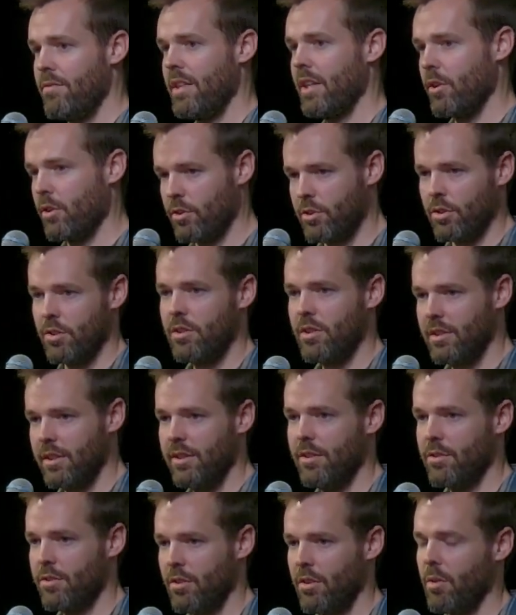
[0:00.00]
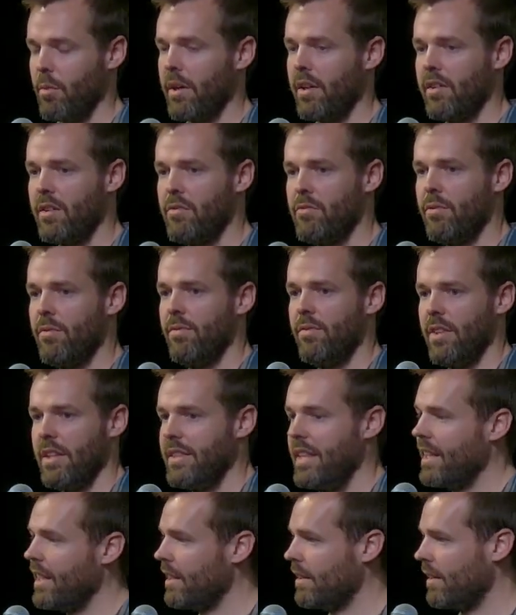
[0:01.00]
that your church leaders are aware of, that
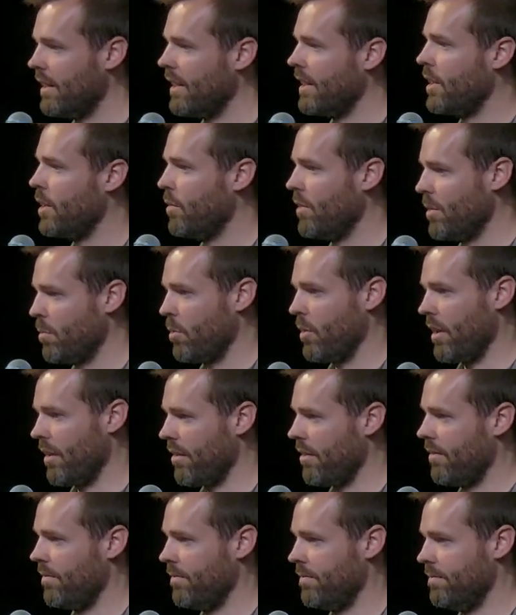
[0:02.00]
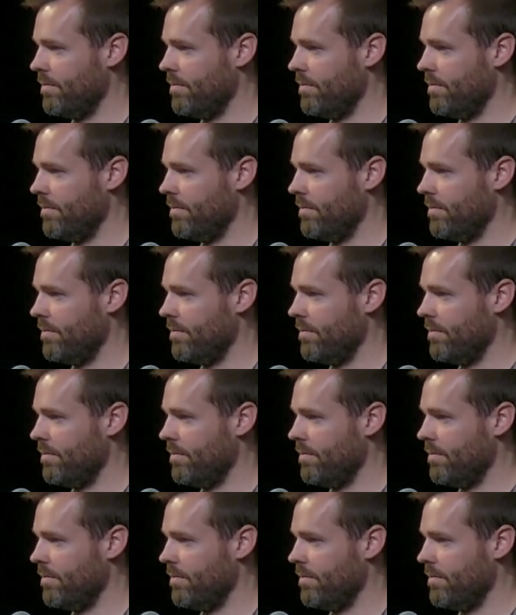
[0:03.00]
they can link you up with.